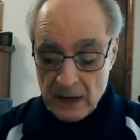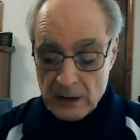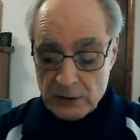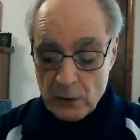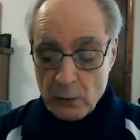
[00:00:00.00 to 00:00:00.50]

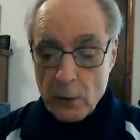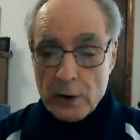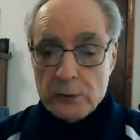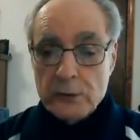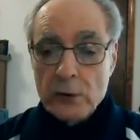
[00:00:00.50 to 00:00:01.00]
So
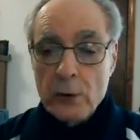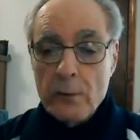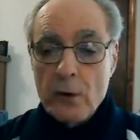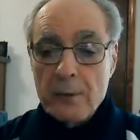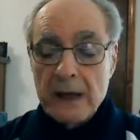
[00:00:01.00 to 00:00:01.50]
words with two or
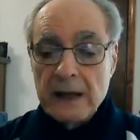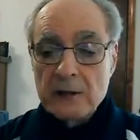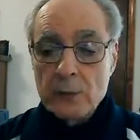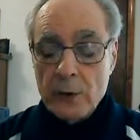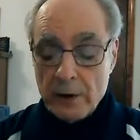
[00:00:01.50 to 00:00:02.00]
more
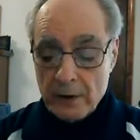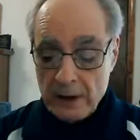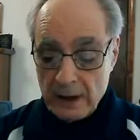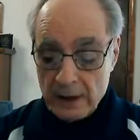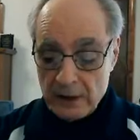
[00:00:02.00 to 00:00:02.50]
meanings were
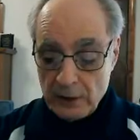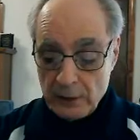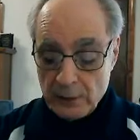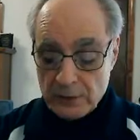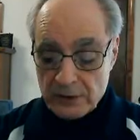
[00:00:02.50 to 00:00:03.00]

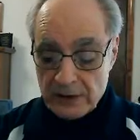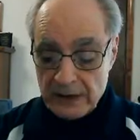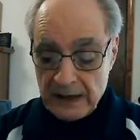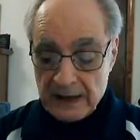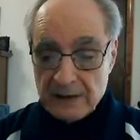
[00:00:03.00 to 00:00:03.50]
used
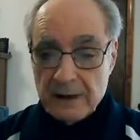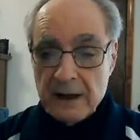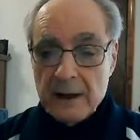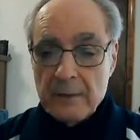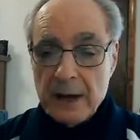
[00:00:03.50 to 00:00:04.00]
in
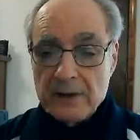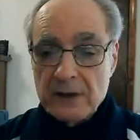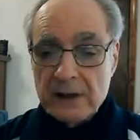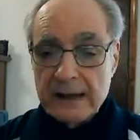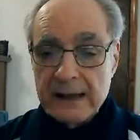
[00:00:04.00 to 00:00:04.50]

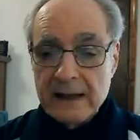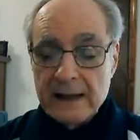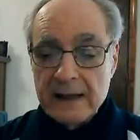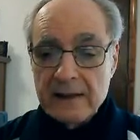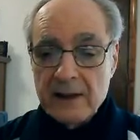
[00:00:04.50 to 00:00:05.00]
basically
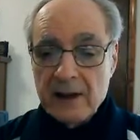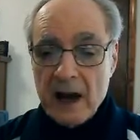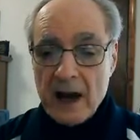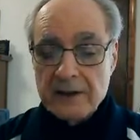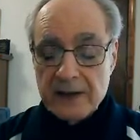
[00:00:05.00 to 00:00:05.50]
the
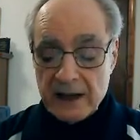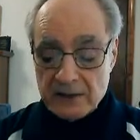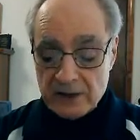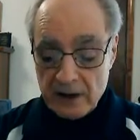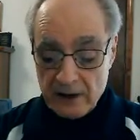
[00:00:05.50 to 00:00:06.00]

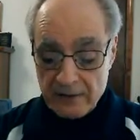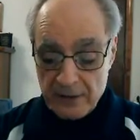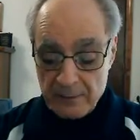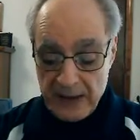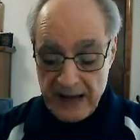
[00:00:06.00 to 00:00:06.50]
context of
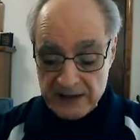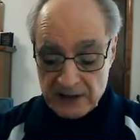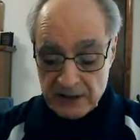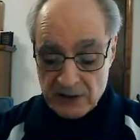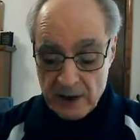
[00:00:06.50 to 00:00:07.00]
the
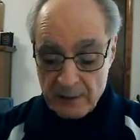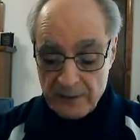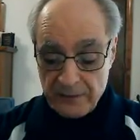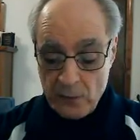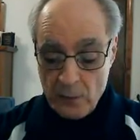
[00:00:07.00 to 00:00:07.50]
passage. Number
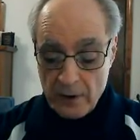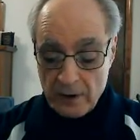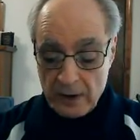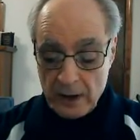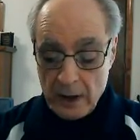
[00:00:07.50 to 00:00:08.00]

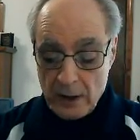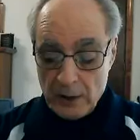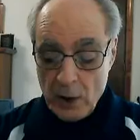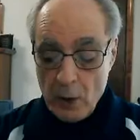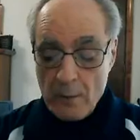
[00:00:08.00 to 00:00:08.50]
four,
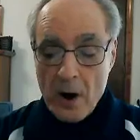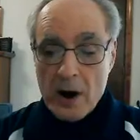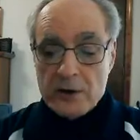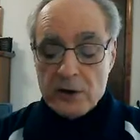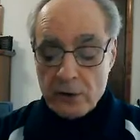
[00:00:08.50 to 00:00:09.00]
no
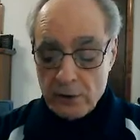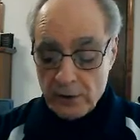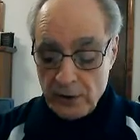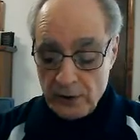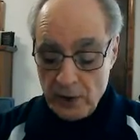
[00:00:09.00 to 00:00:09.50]
marginal
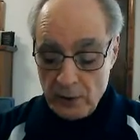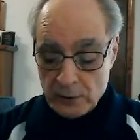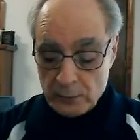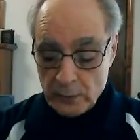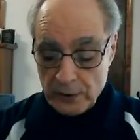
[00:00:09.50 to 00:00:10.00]

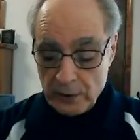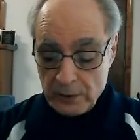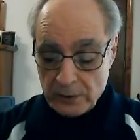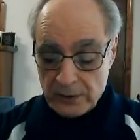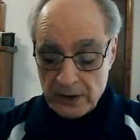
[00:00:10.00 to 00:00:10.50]
notes were
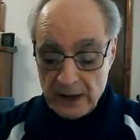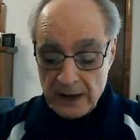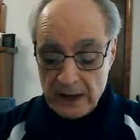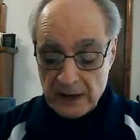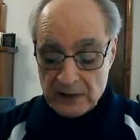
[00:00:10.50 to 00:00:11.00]
used
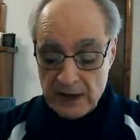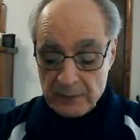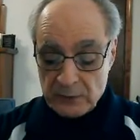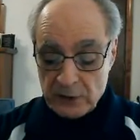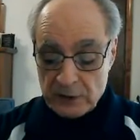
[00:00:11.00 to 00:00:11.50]

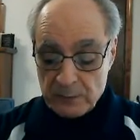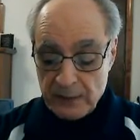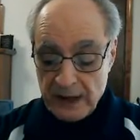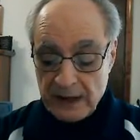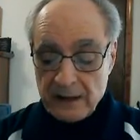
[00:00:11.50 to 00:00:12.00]
except to
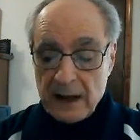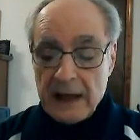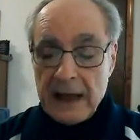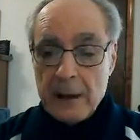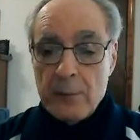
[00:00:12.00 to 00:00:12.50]
explain the
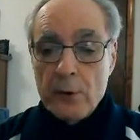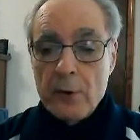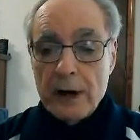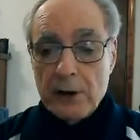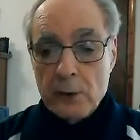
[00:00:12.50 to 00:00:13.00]
Hebrew
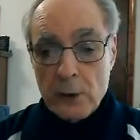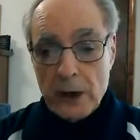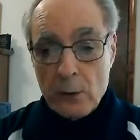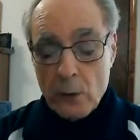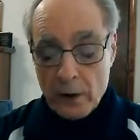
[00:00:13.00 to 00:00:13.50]
and
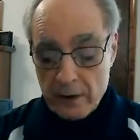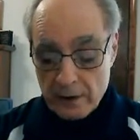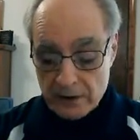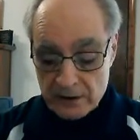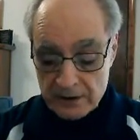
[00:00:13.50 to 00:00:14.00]
Greek
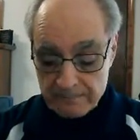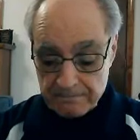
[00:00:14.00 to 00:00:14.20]
words.